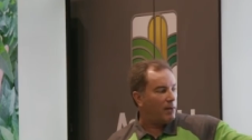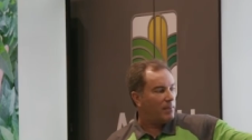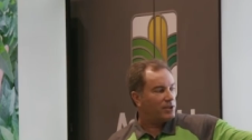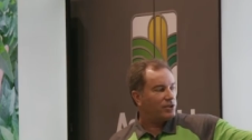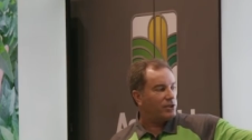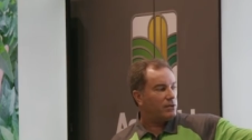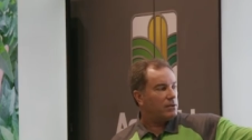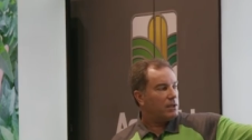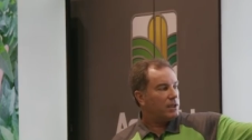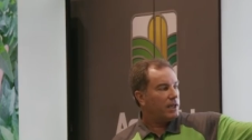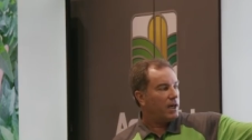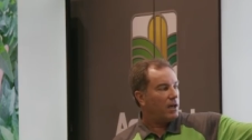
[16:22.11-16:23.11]
how much
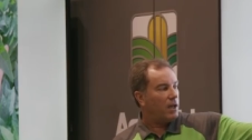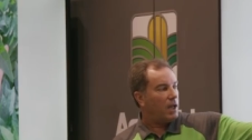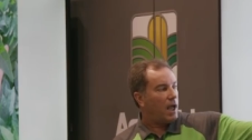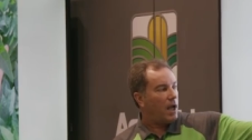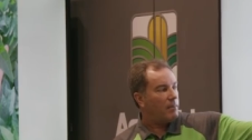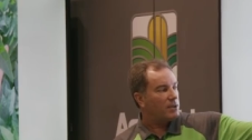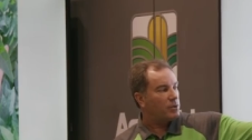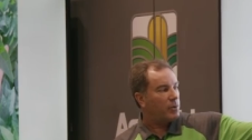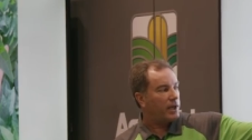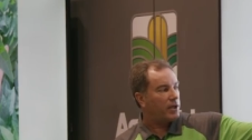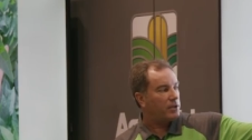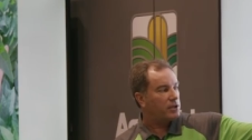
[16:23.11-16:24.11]

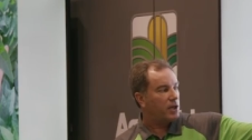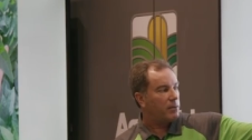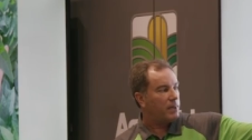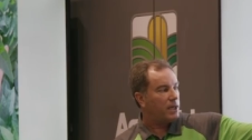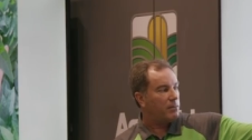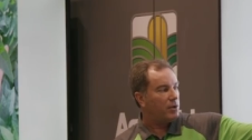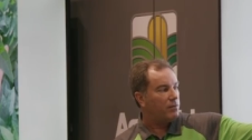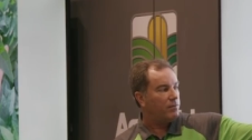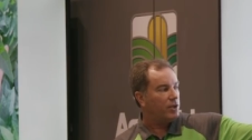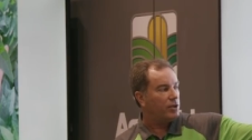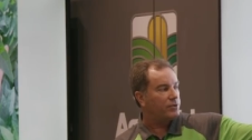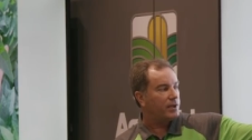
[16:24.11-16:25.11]
quicker it's going to be to move
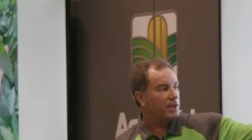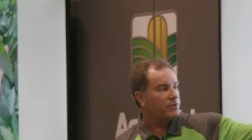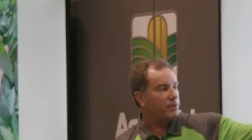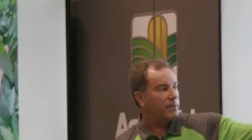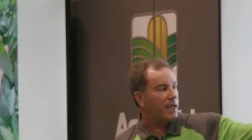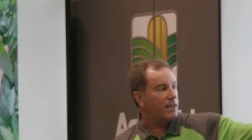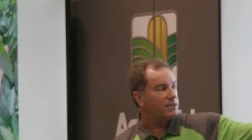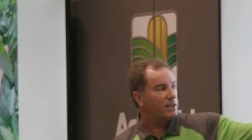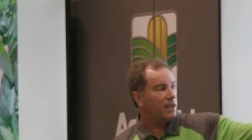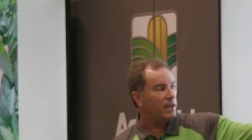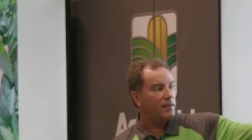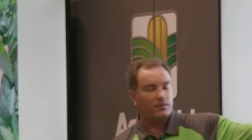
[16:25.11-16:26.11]
the nutrients from the edge of
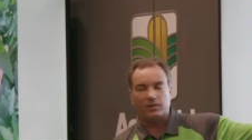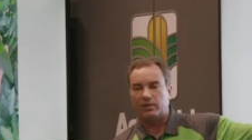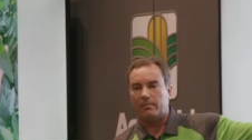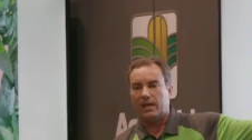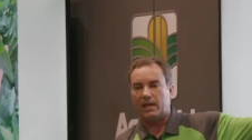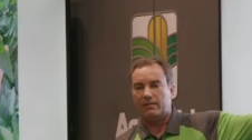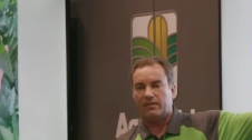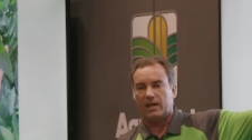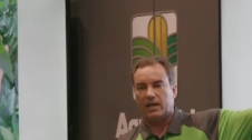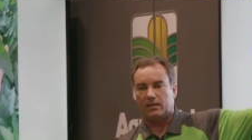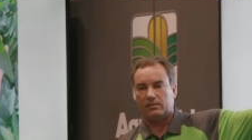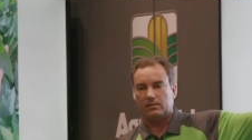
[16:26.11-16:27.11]
the leaf to the main
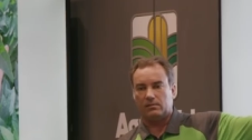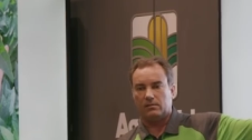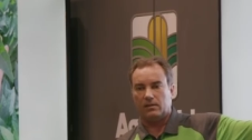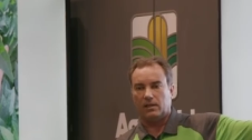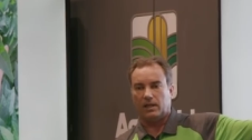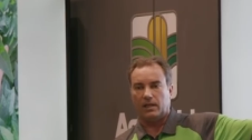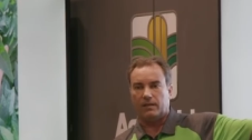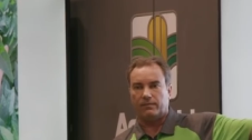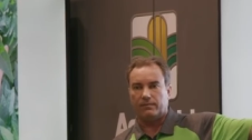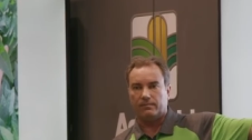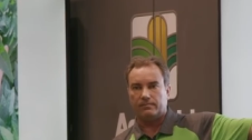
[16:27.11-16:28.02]
veins of the leaf.